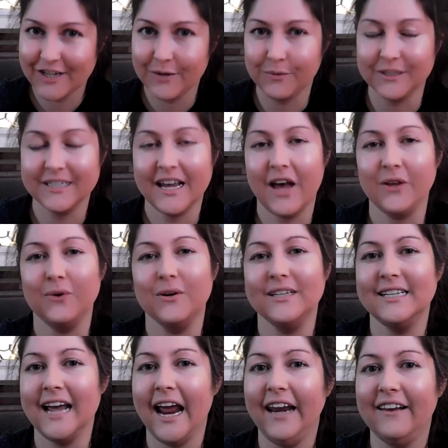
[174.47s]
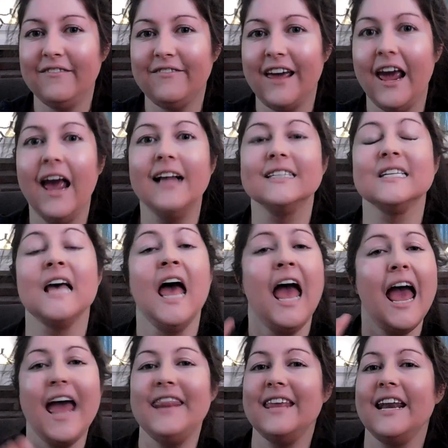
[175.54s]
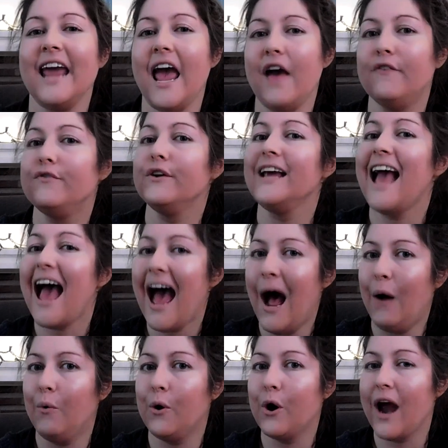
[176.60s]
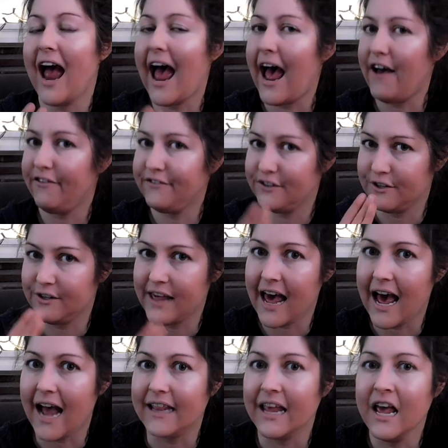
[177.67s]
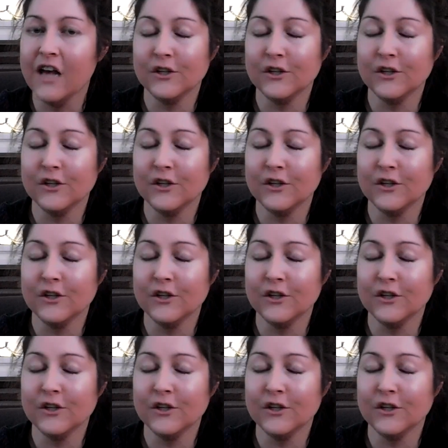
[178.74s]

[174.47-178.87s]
It will tell you a day in advance and then every hour after that.